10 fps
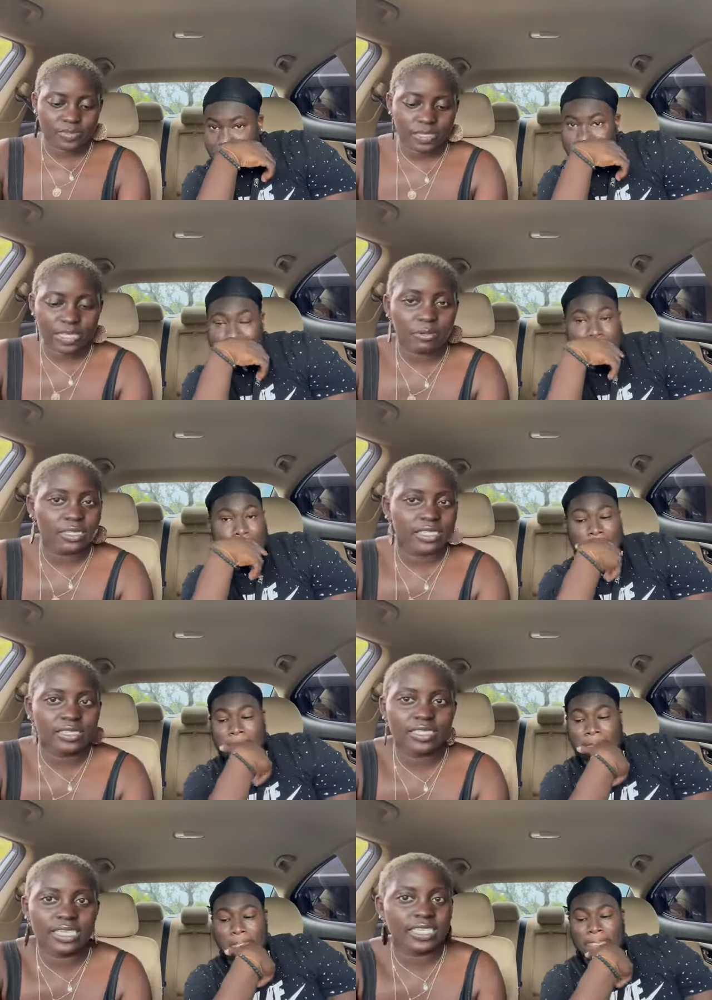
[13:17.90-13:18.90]
Speaker 1: that we
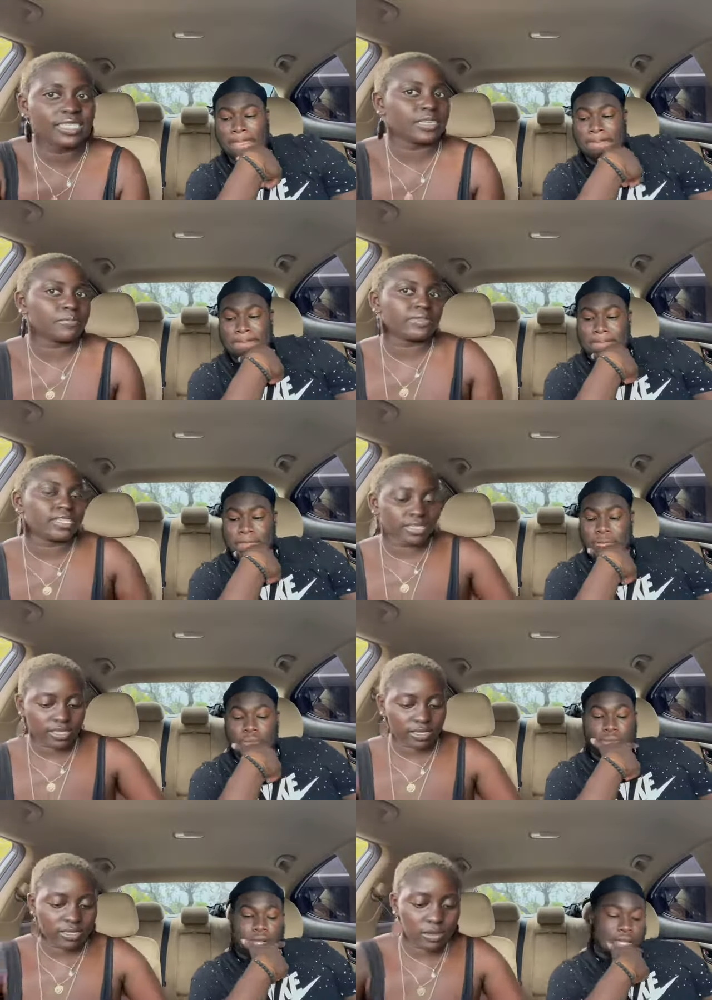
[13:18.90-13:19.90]
did needed to
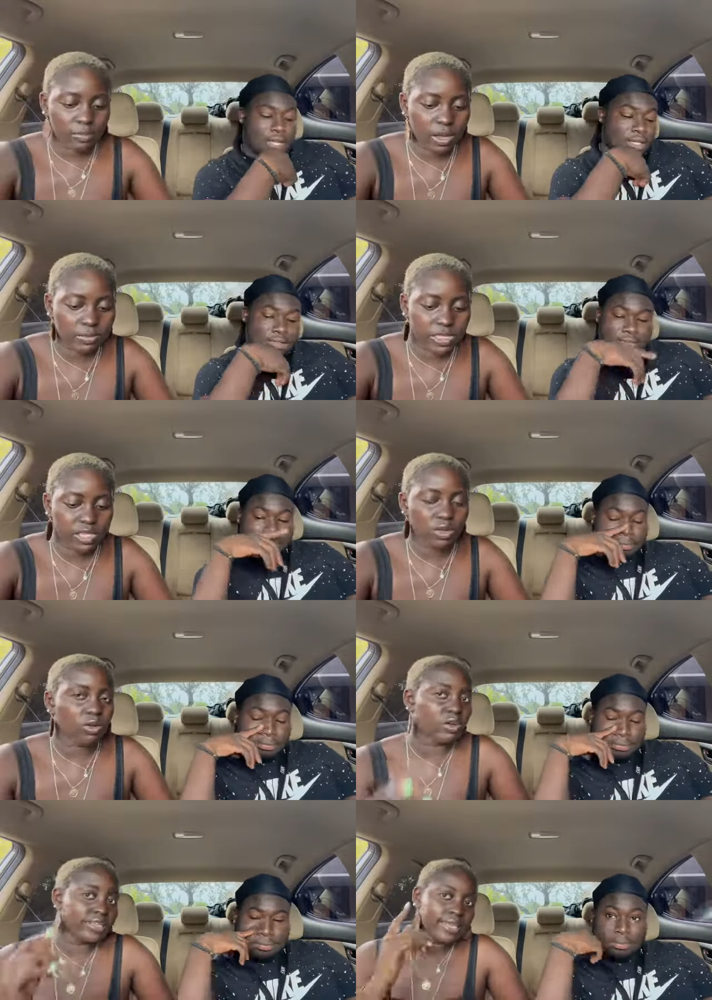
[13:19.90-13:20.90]
complete. Your yeah. mom didn't
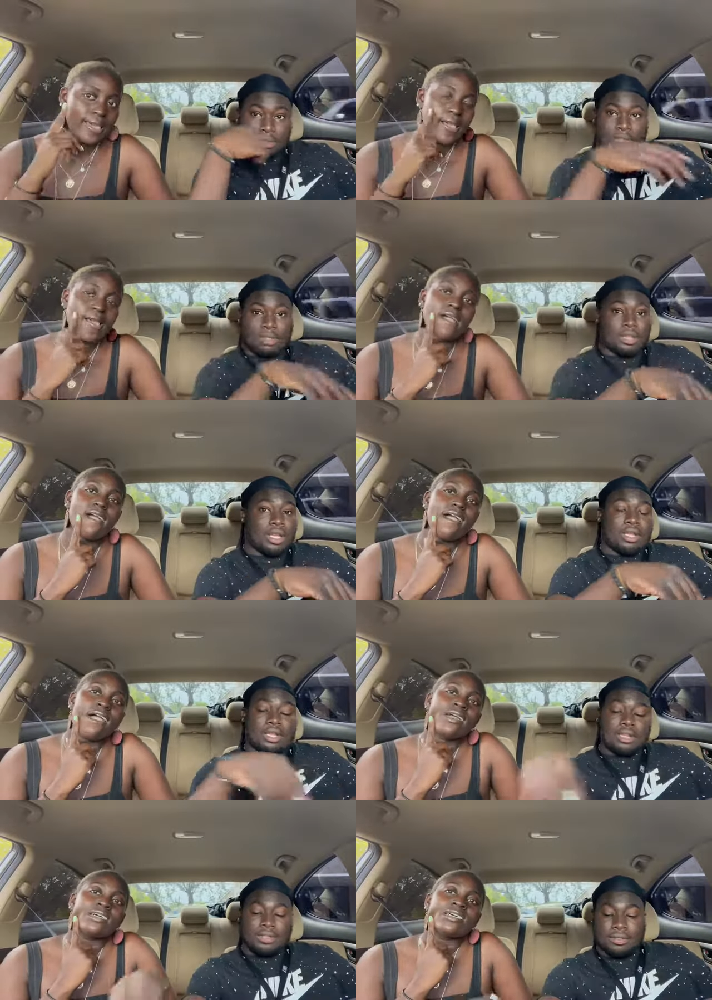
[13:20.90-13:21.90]
call yet. Not
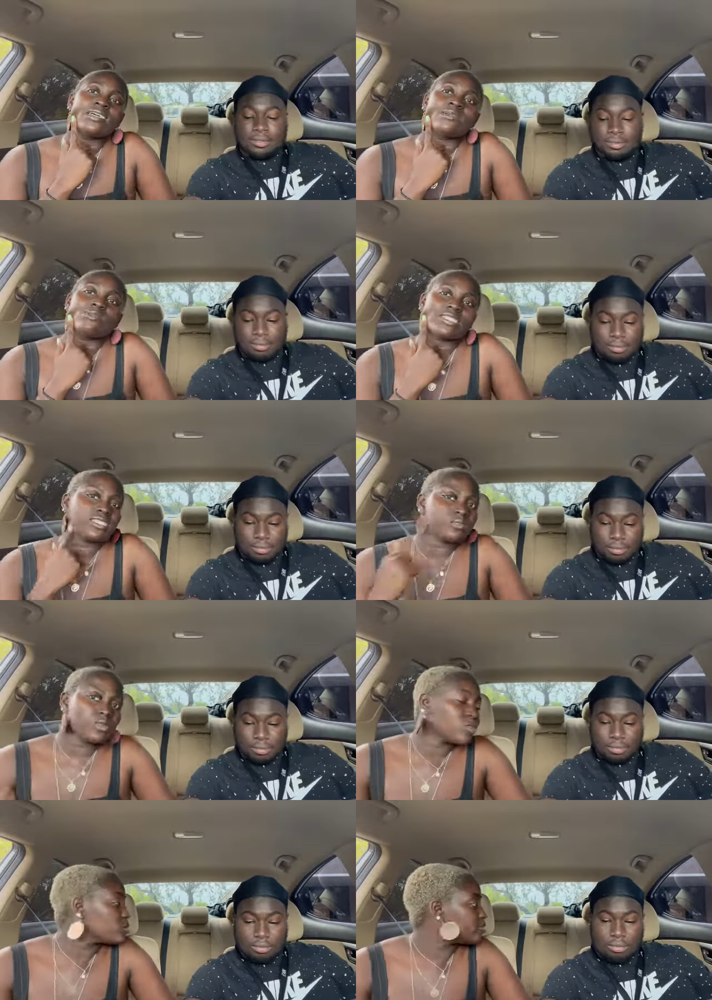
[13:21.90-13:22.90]
yet. What's the
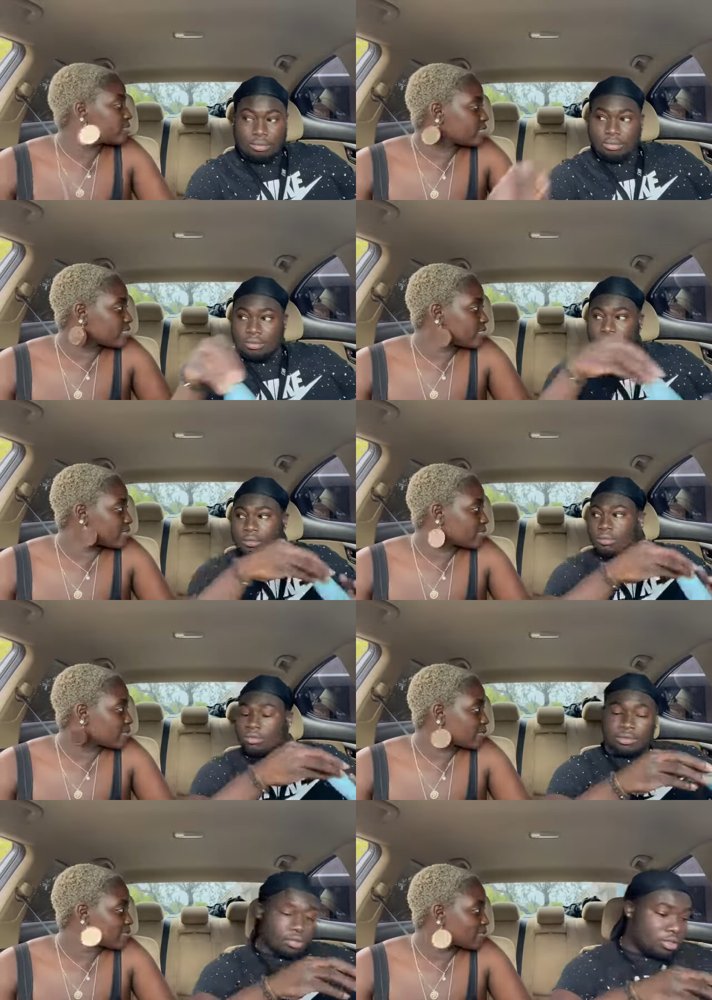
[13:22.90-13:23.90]
moves?
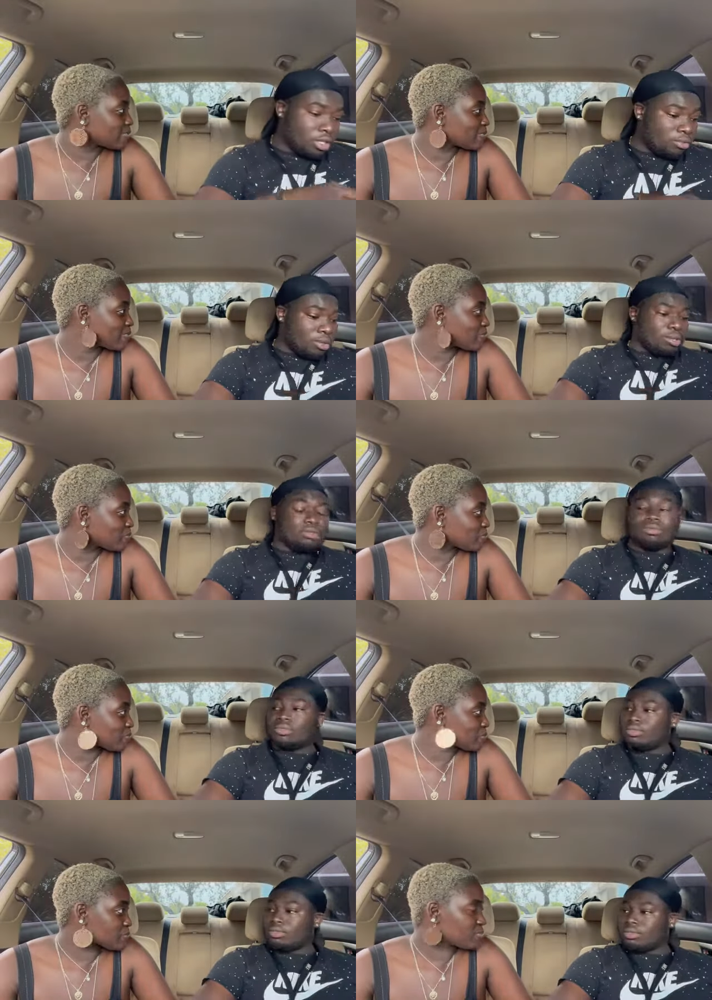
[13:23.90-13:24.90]
Speaker 2: Take you back home,
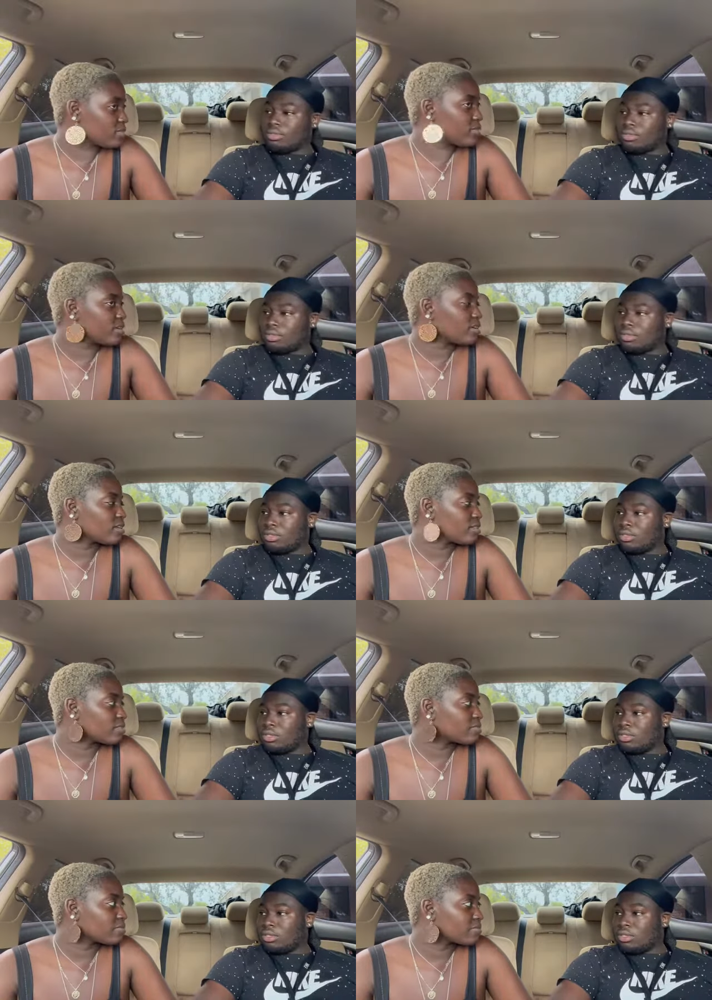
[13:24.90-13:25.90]
bro.
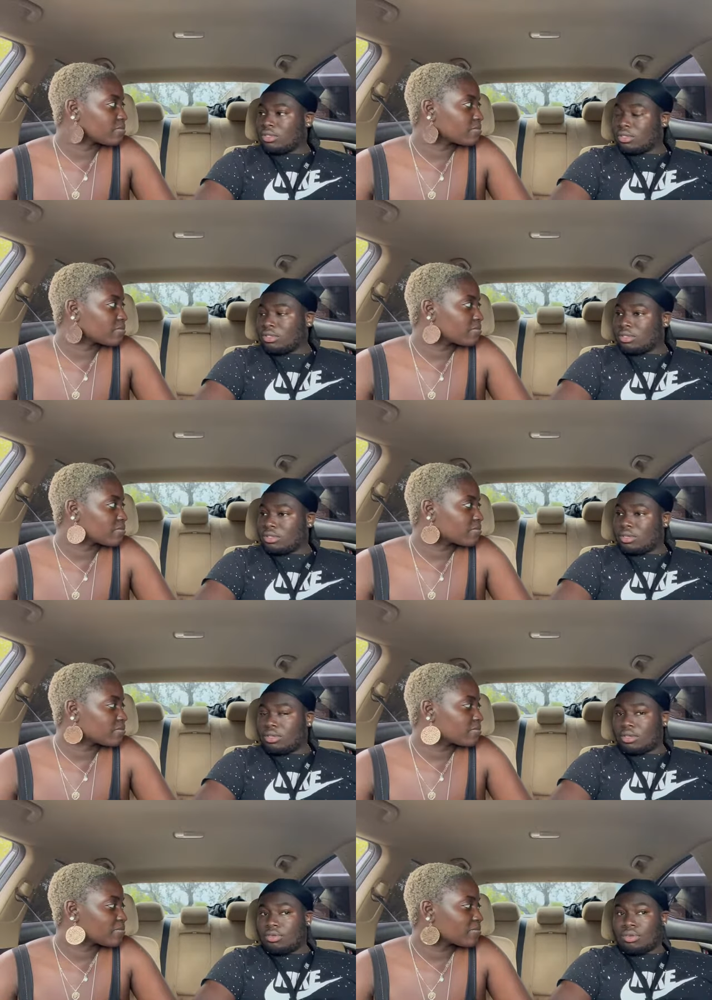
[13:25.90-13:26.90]
Oh.
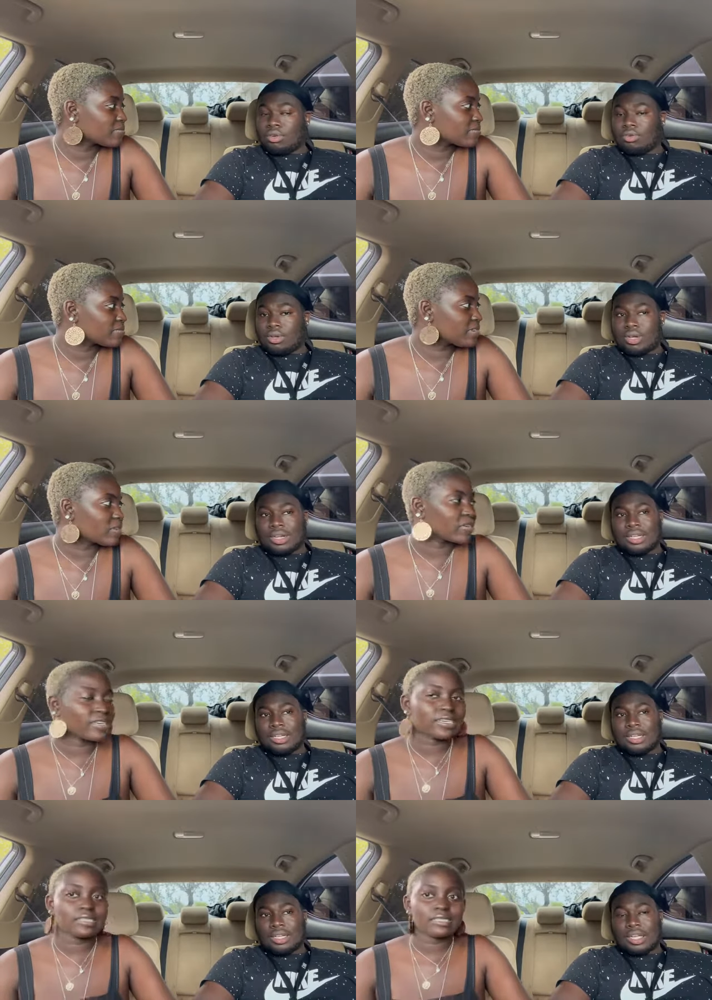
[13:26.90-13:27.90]
Oh, no, Okay.
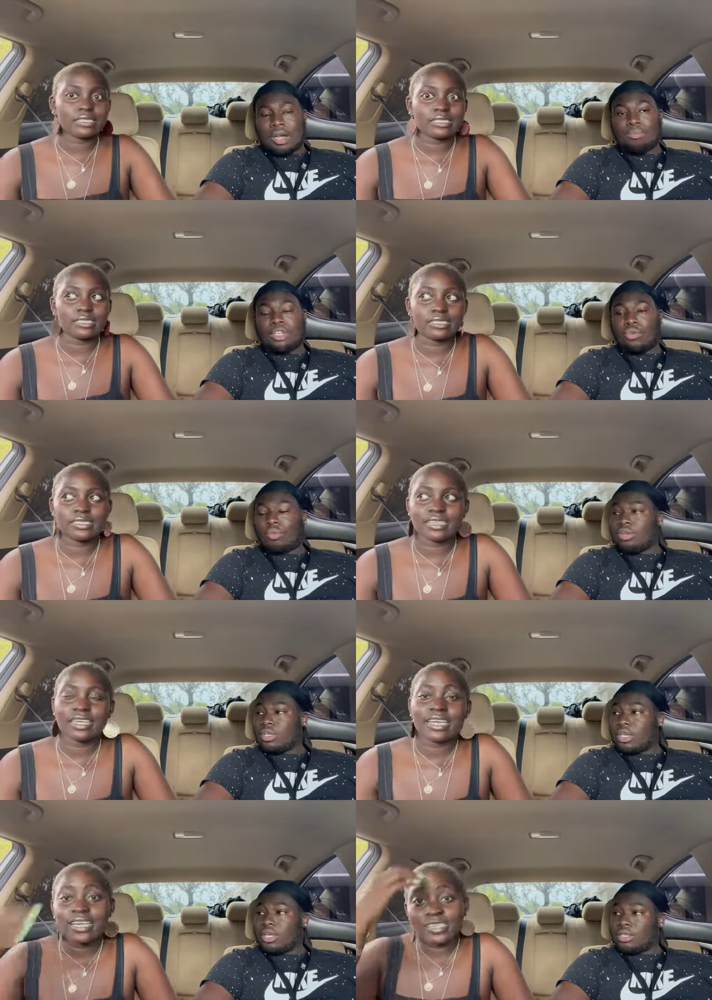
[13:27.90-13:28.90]
I'm gonna take you more
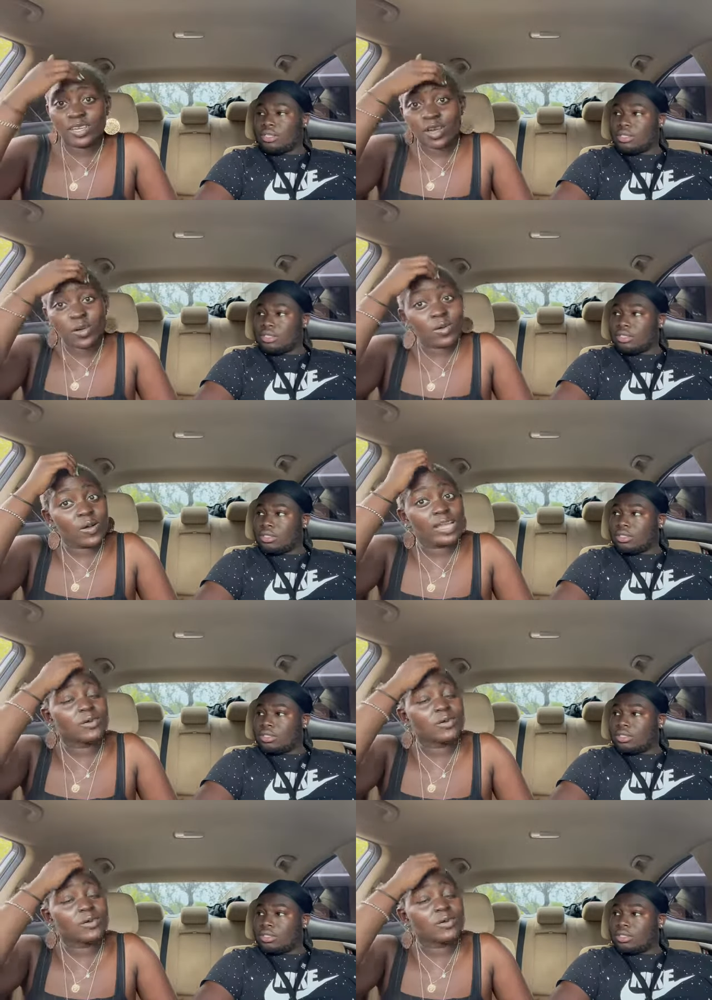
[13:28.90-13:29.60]
tonight. No,
Speaker 1: I